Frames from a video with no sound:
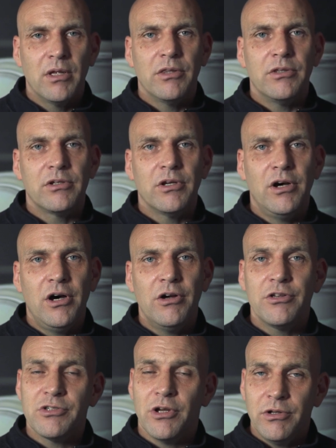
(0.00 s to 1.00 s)
The car
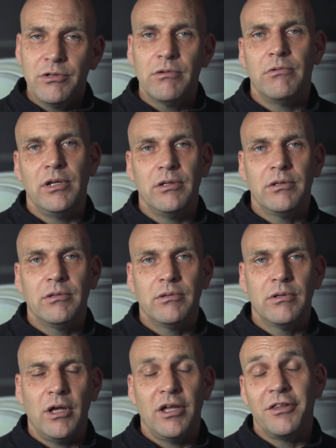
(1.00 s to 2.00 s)
has underwritten,
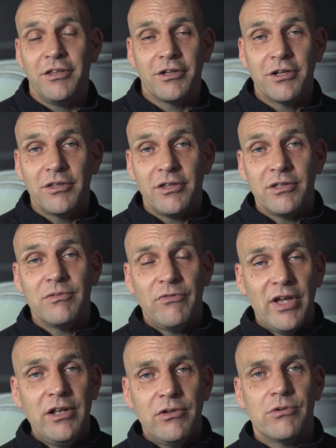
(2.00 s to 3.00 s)
the
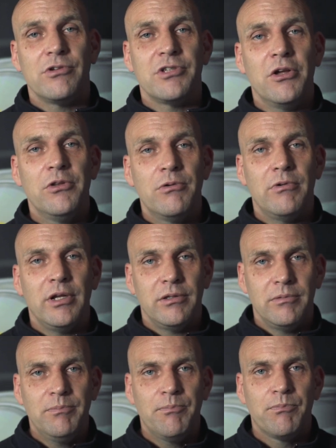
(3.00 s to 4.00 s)
vendor has
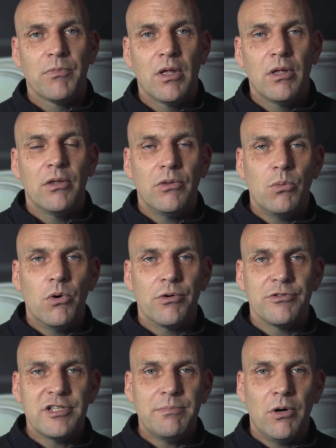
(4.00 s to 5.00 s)
underwritten the
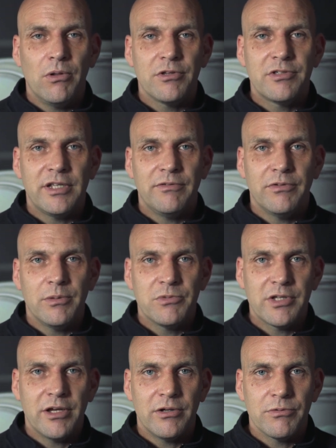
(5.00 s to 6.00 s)
warranty policy for
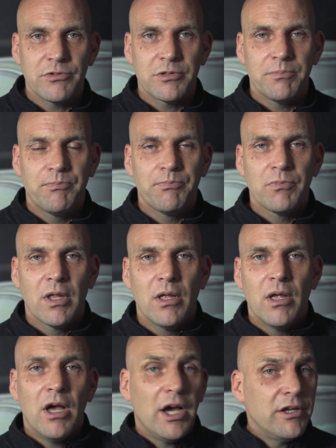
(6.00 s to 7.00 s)
themselves.
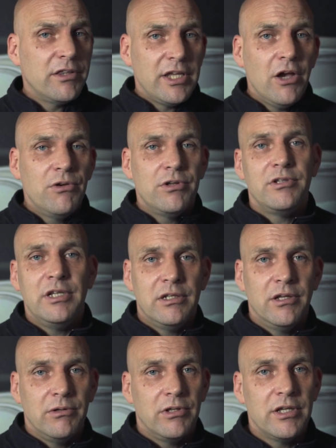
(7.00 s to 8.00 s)
And the owner did
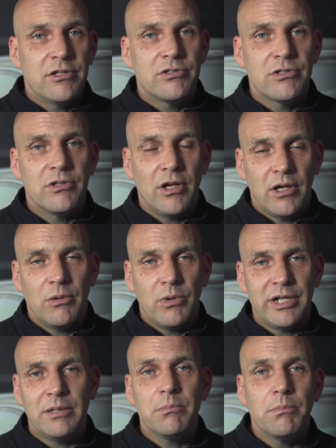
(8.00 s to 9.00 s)
know this
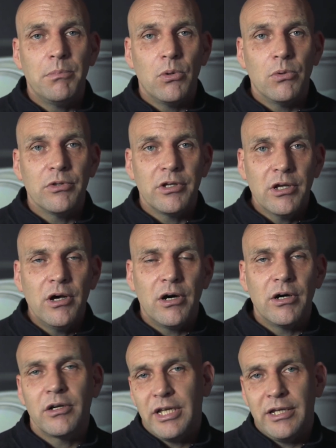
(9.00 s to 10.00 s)
when he bought the
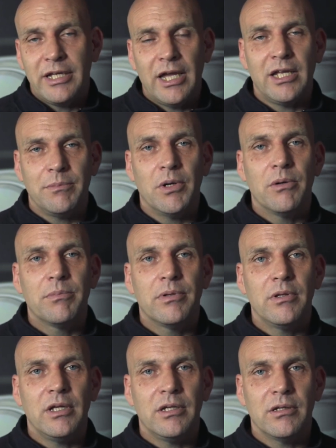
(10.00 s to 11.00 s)
car. It came up
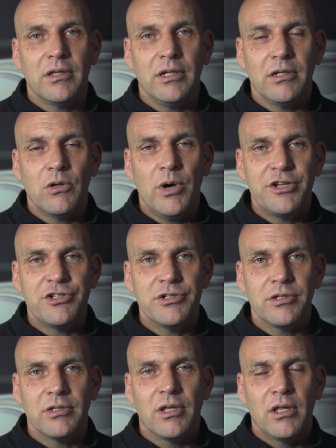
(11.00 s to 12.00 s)
in
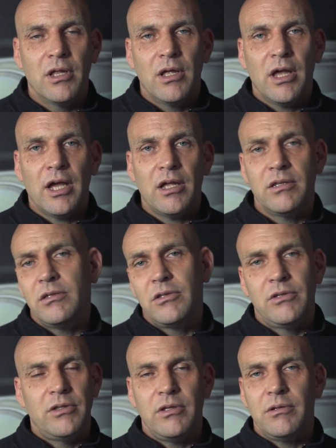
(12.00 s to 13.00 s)
question, and
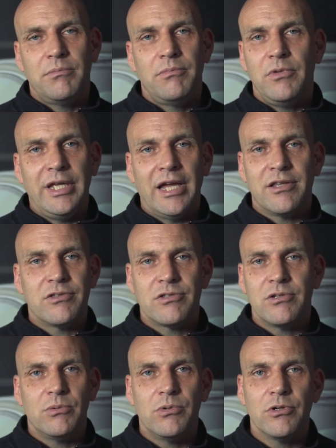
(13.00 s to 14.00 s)
the
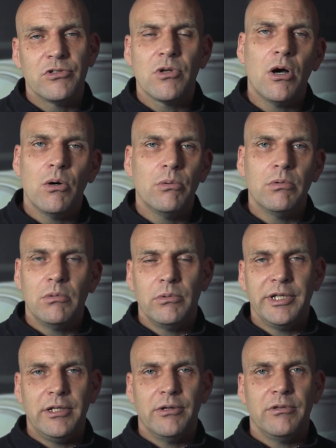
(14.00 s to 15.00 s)
answer was, oh, well,
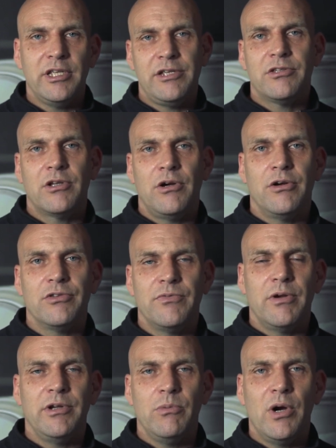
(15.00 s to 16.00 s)
we know these cars
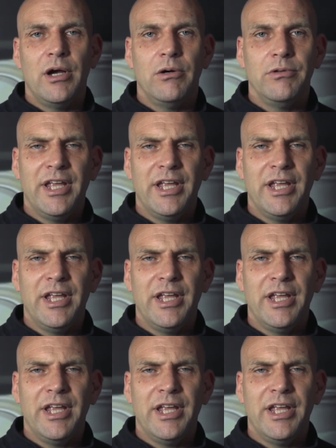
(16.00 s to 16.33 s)
very well